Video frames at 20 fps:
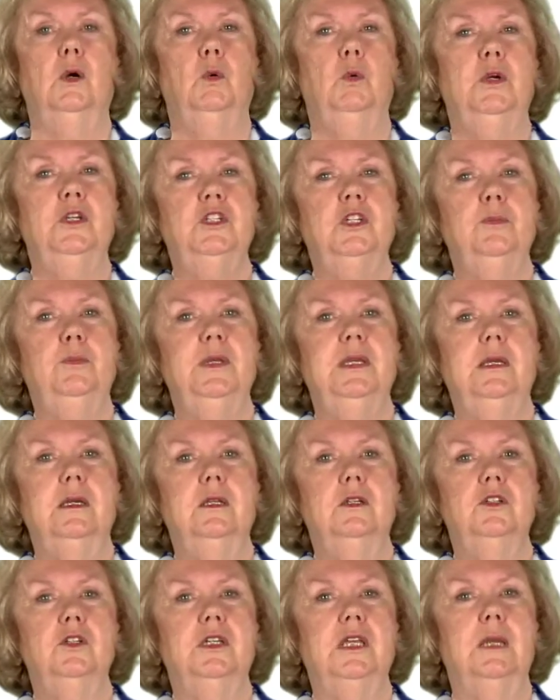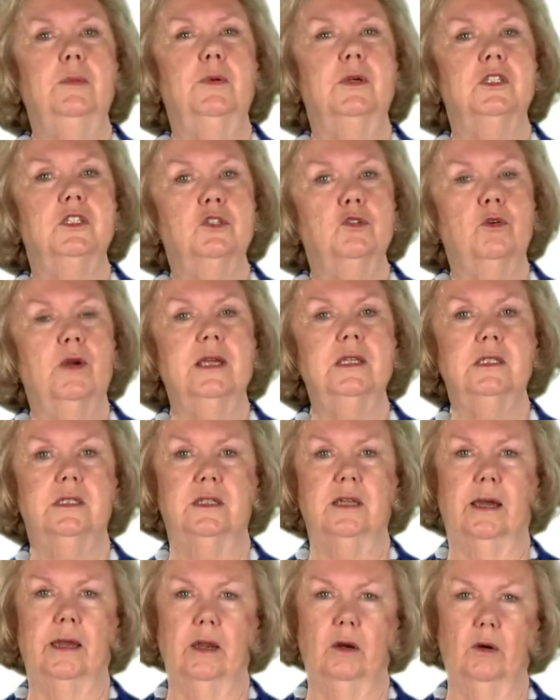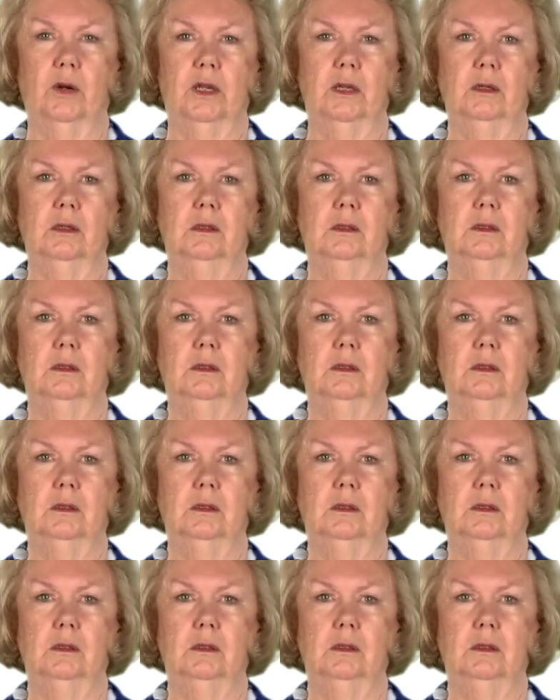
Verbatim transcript: we should begin to keep a stress diary.